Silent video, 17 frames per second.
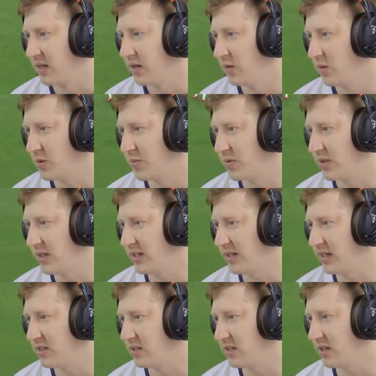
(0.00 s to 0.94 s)
He was pretty
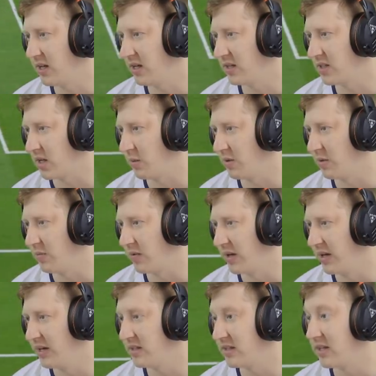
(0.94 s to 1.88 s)
decent last time he
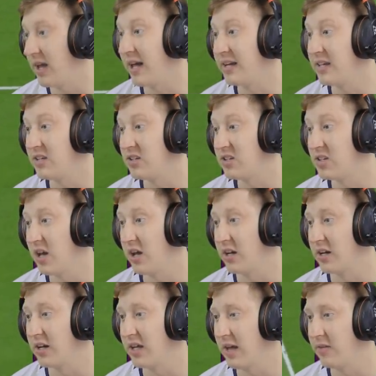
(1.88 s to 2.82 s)
played, and he's
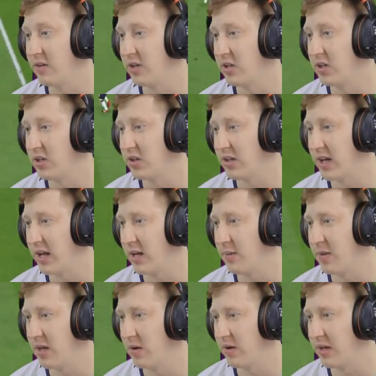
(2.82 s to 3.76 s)
certainly having a good game
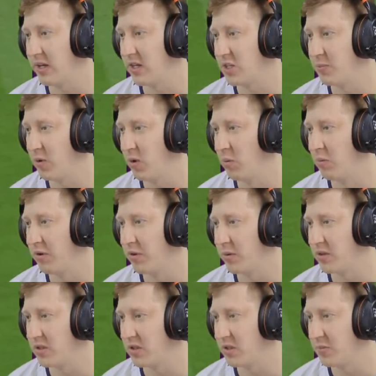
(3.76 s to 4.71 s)
here against Bournemouth,
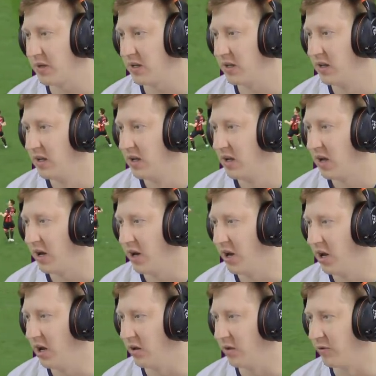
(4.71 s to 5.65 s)
which has been
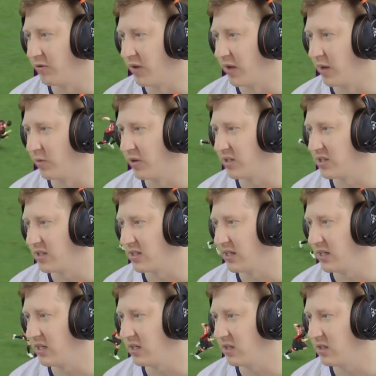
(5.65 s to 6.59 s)
unheard of for him
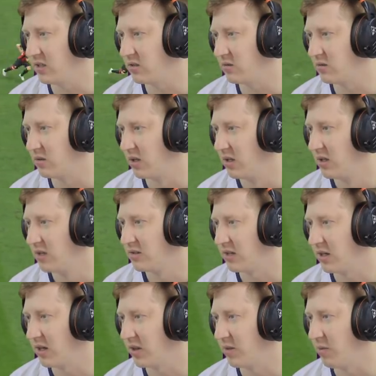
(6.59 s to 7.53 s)
recently. He's
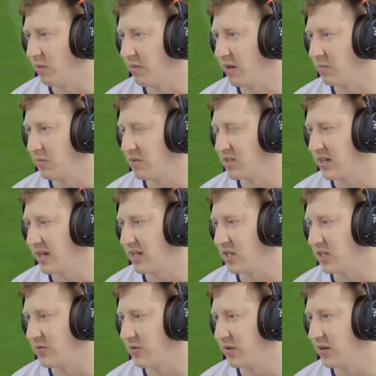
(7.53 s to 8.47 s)
done nothing but make
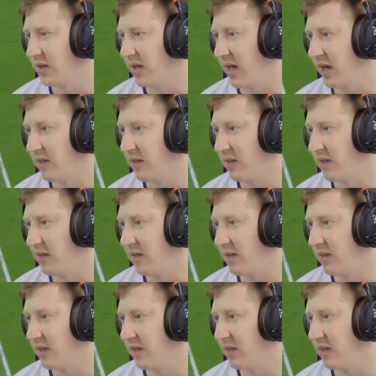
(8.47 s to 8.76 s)
mistakes for,